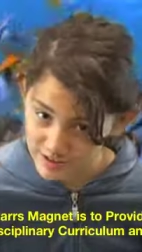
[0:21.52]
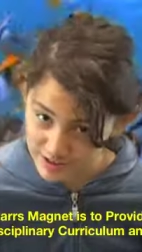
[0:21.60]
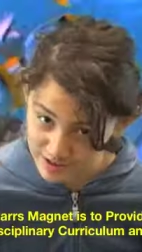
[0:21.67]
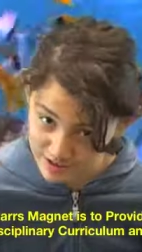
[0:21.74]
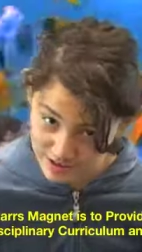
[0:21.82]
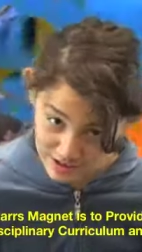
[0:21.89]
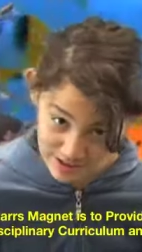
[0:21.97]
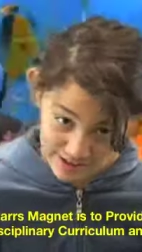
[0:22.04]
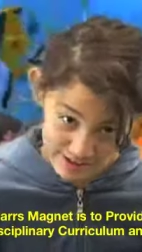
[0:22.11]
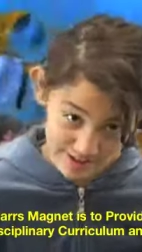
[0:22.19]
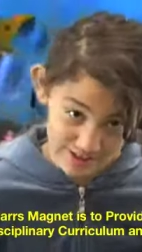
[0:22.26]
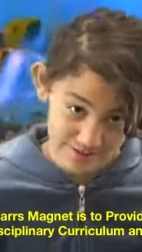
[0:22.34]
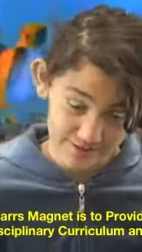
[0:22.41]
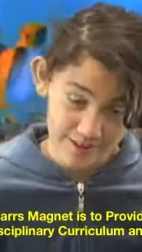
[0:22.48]

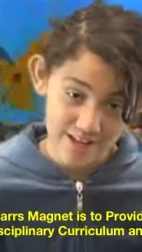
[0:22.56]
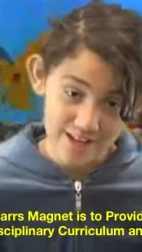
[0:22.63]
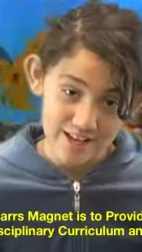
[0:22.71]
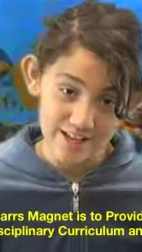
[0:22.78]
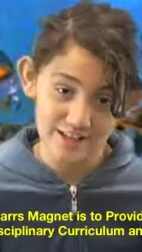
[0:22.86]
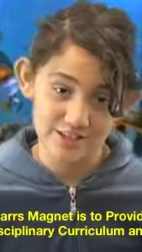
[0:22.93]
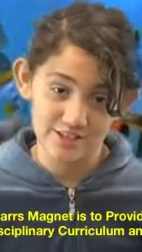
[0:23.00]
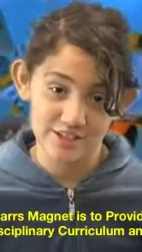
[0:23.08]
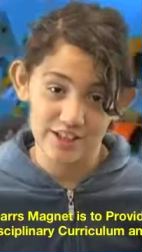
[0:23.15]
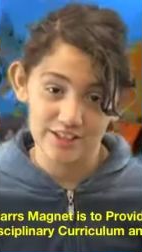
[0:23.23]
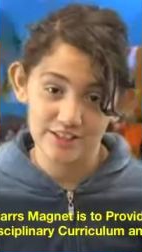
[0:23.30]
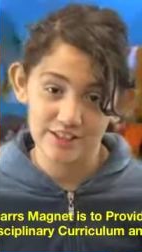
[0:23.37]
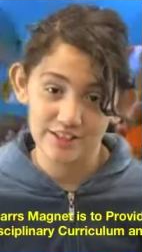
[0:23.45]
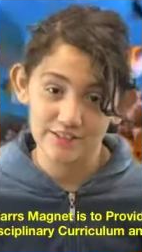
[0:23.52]
innovative and
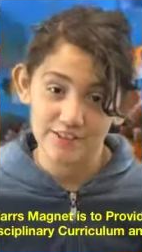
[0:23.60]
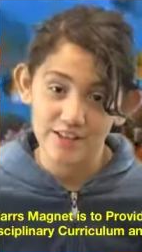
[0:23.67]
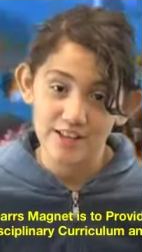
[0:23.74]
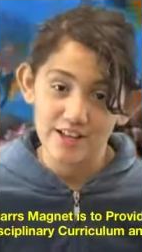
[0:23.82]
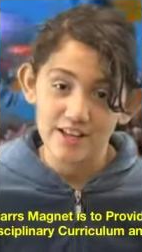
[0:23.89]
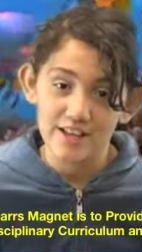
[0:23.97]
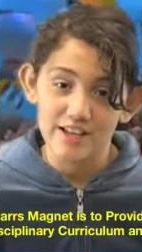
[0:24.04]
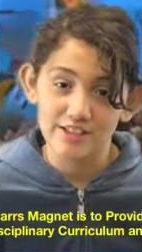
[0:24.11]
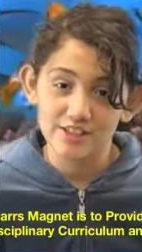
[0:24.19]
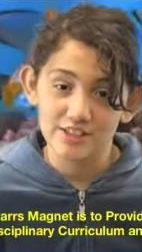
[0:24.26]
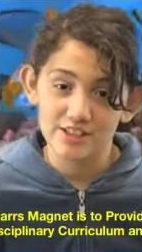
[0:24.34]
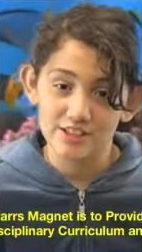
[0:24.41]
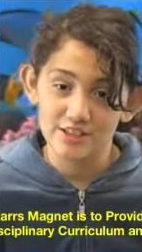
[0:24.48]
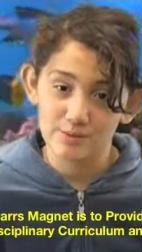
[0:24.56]
attractive
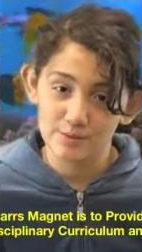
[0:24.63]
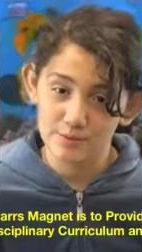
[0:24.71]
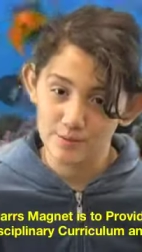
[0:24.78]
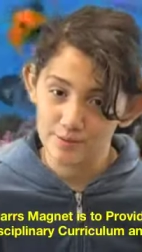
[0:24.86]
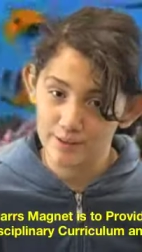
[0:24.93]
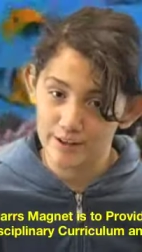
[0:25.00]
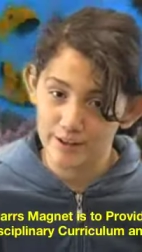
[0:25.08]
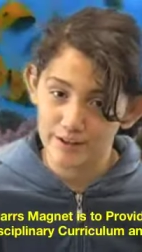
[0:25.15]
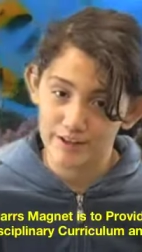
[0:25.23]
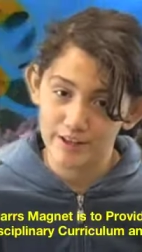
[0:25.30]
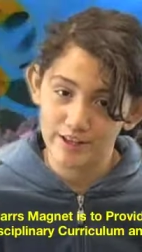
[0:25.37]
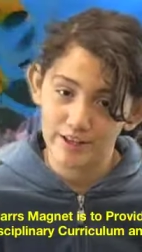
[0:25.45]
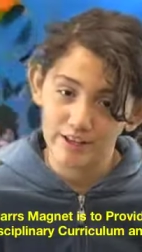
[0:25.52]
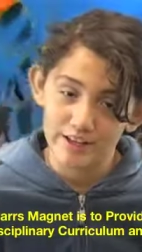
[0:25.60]

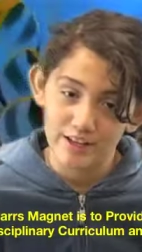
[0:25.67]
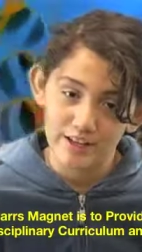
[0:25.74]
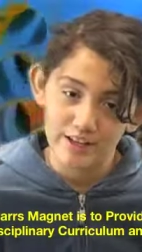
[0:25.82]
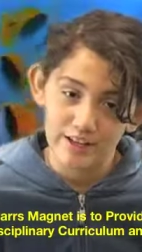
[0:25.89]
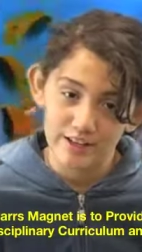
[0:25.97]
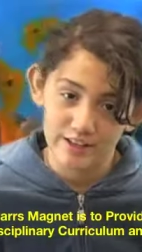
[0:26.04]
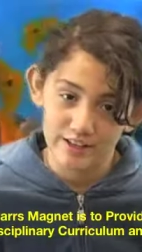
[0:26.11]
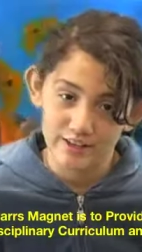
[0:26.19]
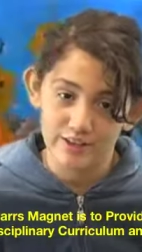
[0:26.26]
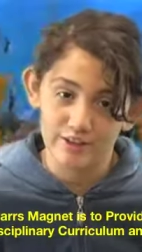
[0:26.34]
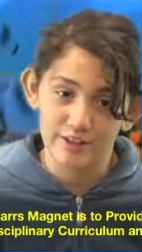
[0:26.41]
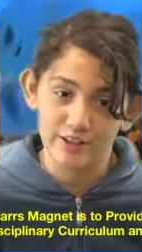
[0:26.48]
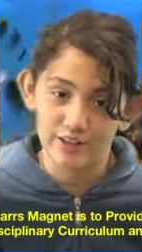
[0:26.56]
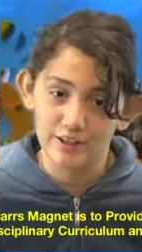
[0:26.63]
interdisciplinary and
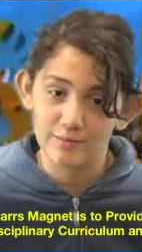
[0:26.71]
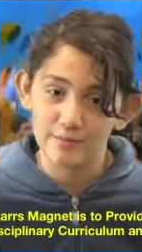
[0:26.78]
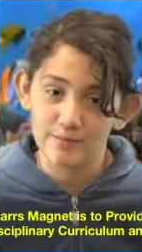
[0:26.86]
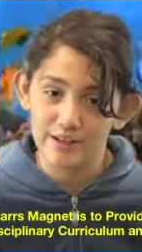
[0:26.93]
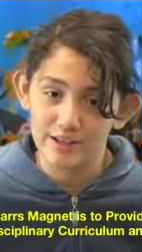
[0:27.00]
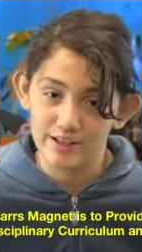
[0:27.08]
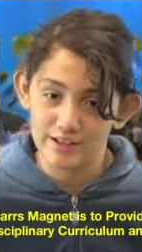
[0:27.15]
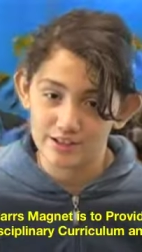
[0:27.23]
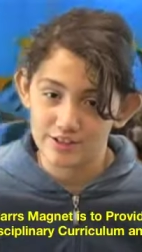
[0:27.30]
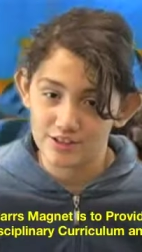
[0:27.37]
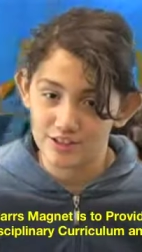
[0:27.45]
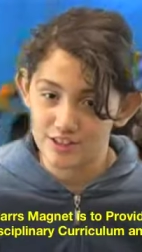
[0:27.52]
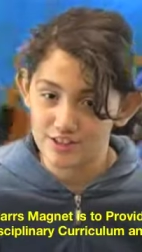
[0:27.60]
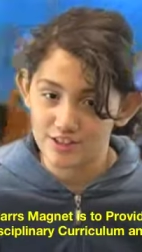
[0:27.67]
curriculum and
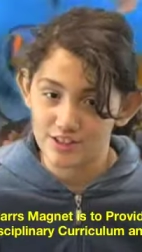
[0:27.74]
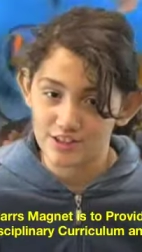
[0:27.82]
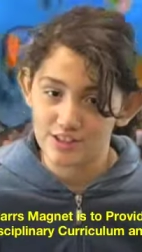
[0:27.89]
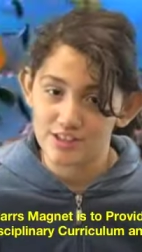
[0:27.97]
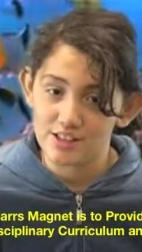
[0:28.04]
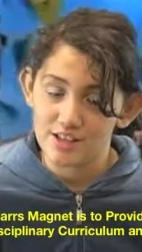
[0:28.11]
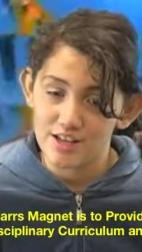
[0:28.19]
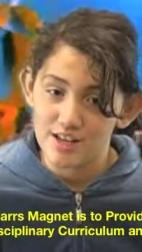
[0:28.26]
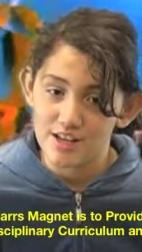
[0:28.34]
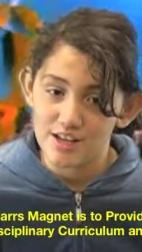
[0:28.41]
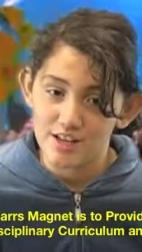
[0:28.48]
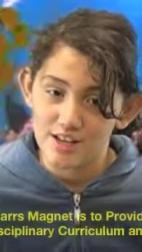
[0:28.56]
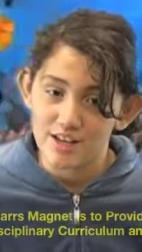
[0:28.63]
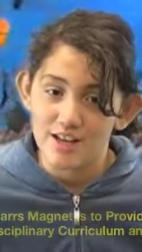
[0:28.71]
extensions.
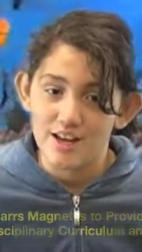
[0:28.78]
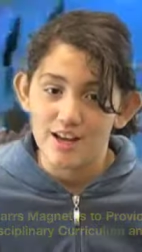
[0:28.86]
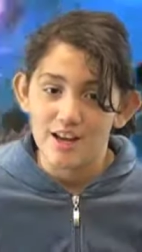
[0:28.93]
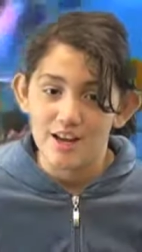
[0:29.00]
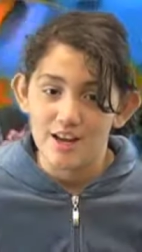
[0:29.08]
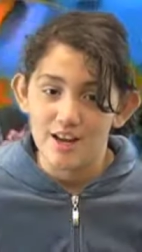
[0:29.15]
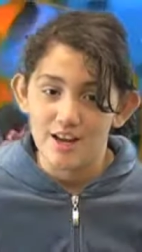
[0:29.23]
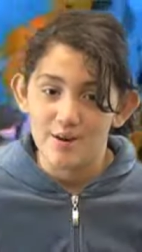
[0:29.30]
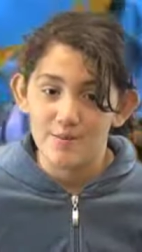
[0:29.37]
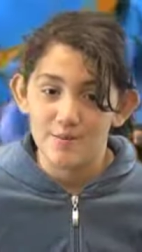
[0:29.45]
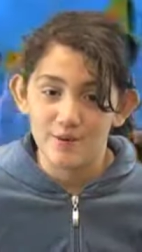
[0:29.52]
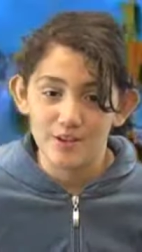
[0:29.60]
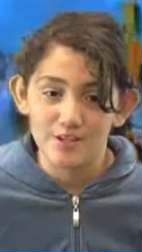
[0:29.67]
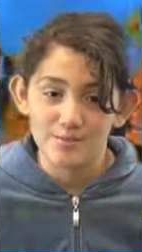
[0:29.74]

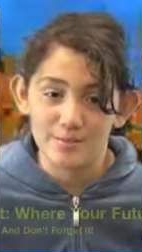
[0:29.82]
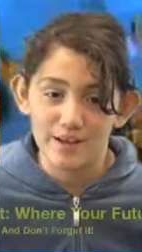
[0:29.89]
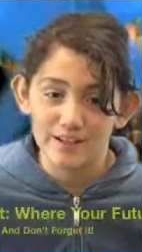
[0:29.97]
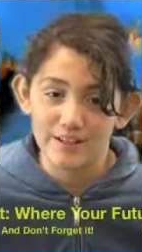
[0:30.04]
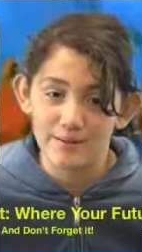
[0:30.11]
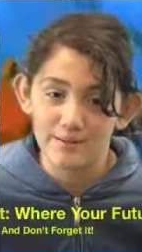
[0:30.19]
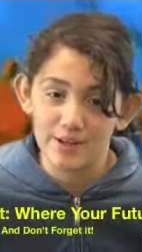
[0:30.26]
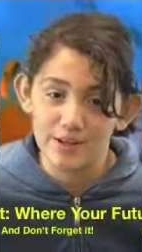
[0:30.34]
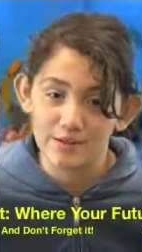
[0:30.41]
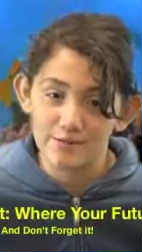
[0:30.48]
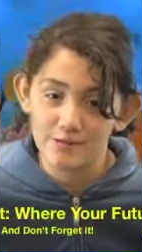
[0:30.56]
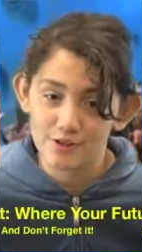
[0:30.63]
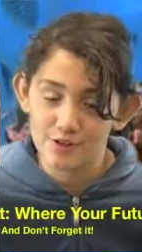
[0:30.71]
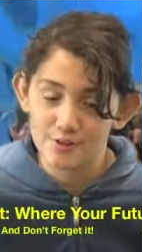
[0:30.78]
Marrs Magnet, where your
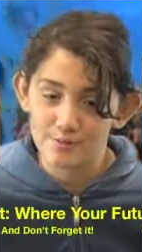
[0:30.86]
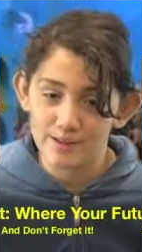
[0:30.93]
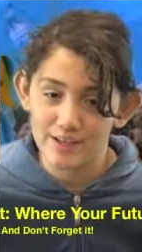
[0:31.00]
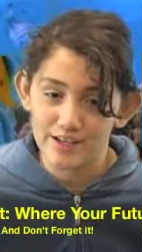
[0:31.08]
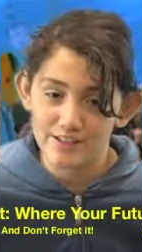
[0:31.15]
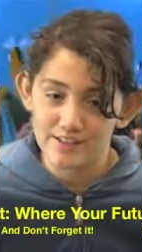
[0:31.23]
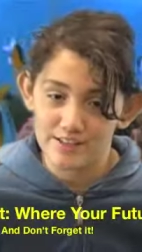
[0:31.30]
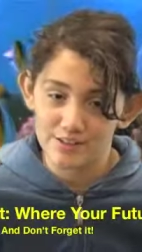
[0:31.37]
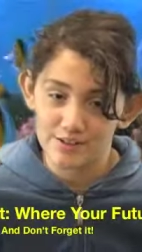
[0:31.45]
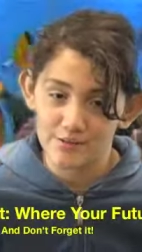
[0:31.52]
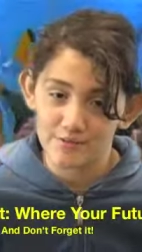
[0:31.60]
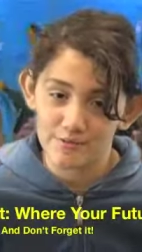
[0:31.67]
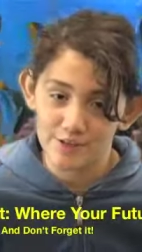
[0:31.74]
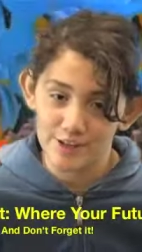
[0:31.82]
future begins and
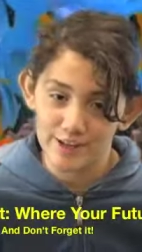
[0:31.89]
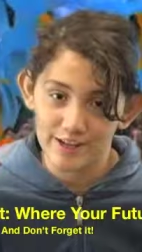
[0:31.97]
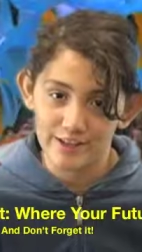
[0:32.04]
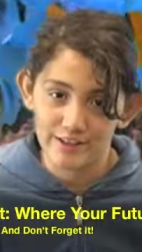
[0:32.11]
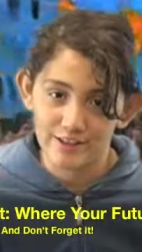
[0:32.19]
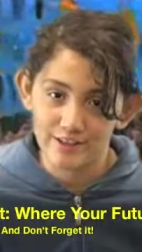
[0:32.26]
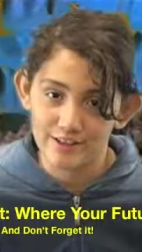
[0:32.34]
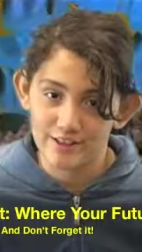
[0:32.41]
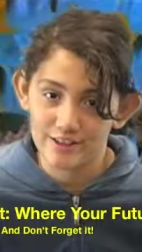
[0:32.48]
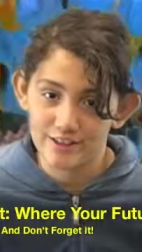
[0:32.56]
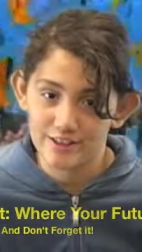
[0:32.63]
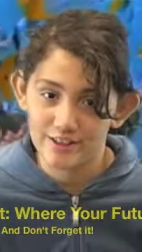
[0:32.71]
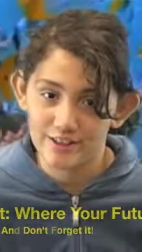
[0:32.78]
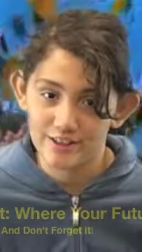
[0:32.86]
don't forget
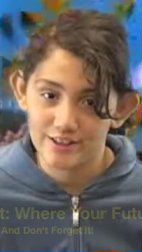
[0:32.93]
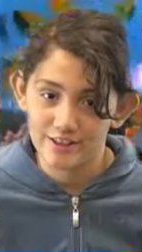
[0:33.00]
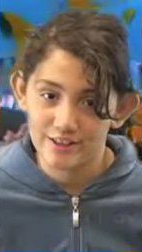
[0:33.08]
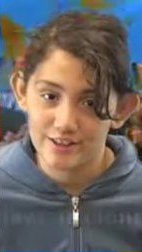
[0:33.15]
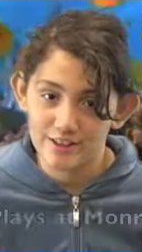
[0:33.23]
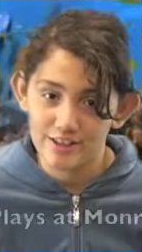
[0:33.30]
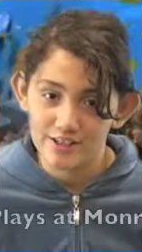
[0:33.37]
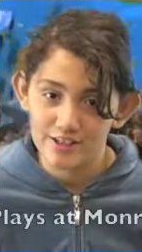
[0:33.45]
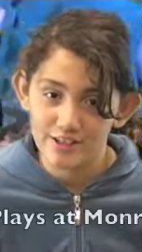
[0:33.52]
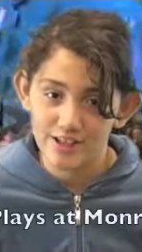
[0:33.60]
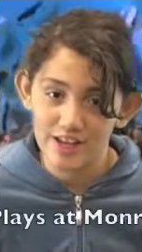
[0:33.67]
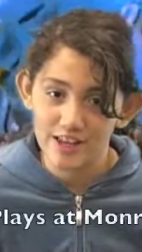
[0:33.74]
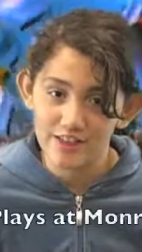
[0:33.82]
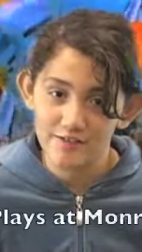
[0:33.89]
it.
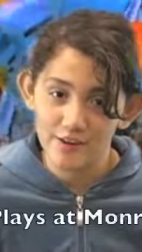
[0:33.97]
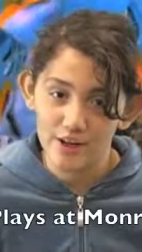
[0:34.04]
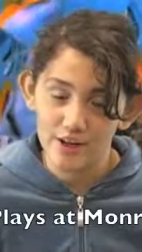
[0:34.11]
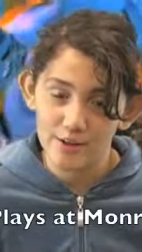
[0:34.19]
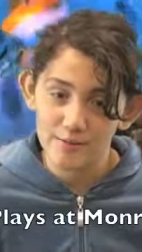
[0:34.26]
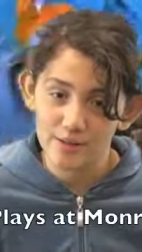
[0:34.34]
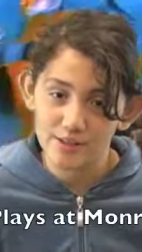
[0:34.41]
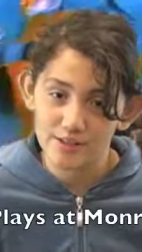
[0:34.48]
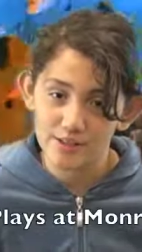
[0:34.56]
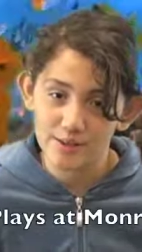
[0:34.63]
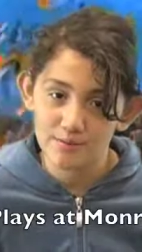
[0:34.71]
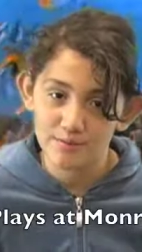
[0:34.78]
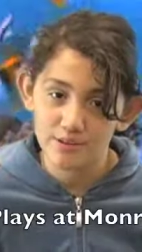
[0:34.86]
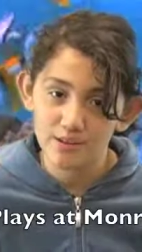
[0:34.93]
Today the volleyball
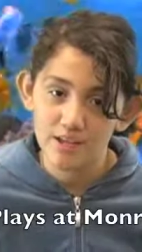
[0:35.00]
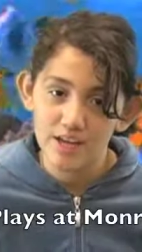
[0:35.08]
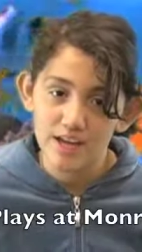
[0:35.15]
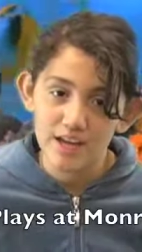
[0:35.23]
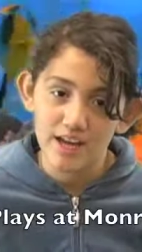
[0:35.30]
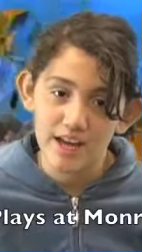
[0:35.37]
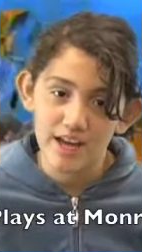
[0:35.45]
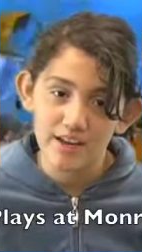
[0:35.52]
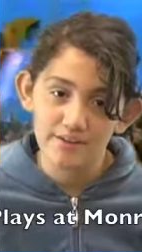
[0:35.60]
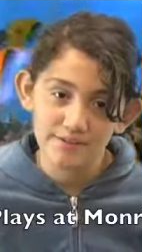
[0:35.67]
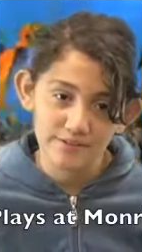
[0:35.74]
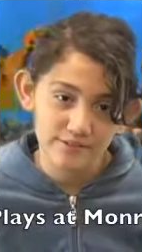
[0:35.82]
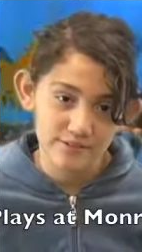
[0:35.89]
team will have